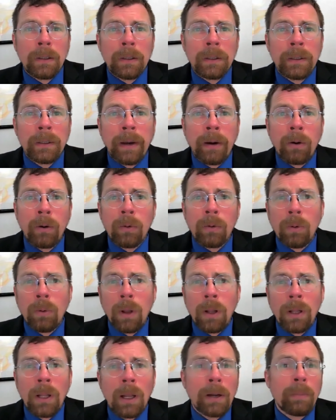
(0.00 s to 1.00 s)
Now,
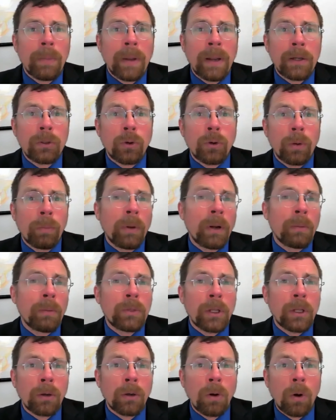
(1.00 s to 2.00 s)
a lot of mandatory
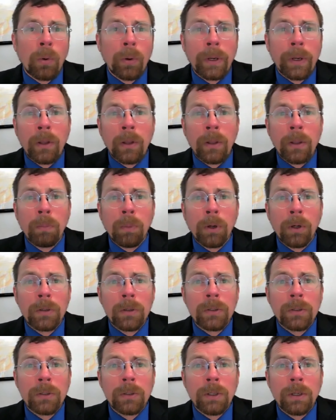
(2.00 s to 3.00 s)
minimums that are already on the
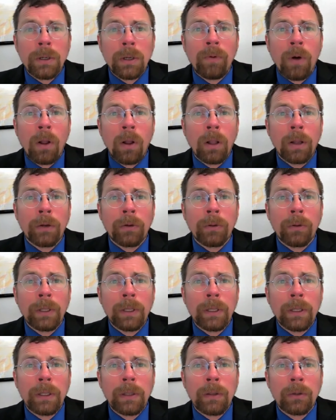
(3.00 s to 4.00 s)
books fall under
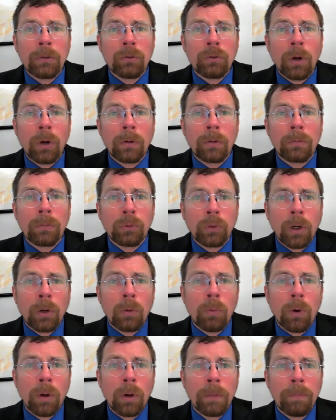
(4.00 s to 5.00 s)
the drug
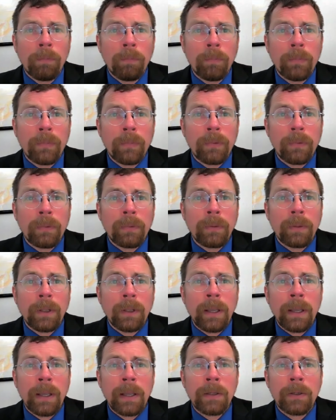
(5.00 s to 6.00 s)
war.
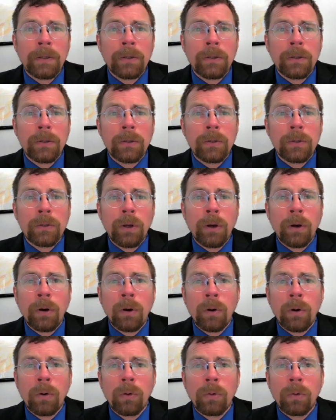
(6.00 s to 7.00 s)
And
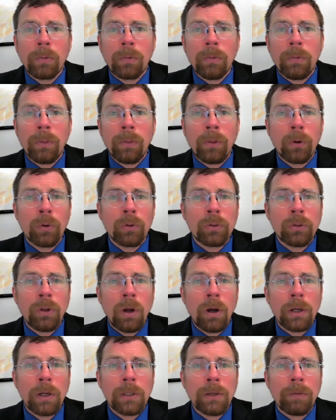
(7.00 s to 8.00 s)
so those
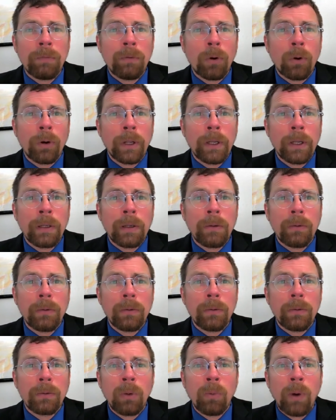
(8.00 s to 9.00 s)
laws have already
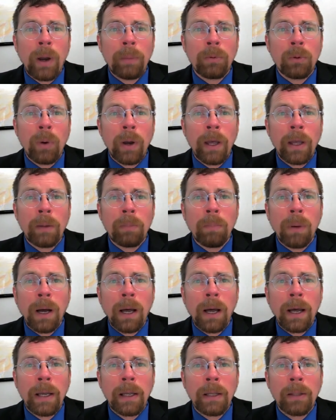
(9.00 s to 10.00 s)
been wiped away
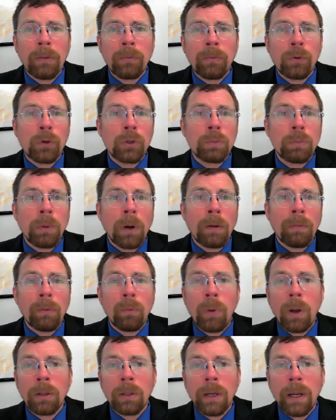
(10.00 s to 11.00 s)
by the first part of the
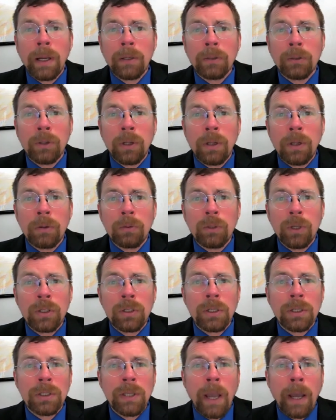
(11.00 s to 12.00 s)
Weldon-Angelos
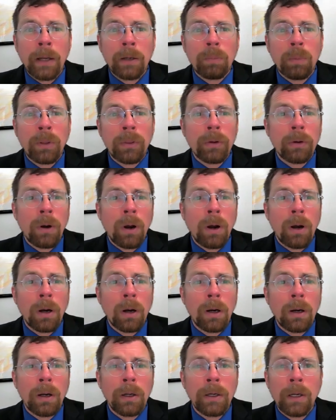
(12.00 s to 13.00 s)
Justice Act. But there
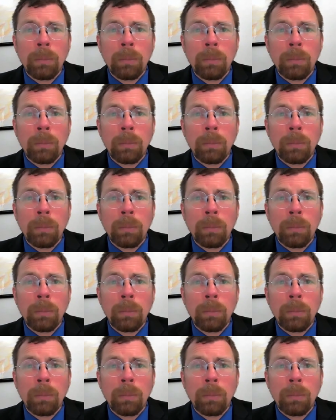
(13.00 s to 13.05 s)
are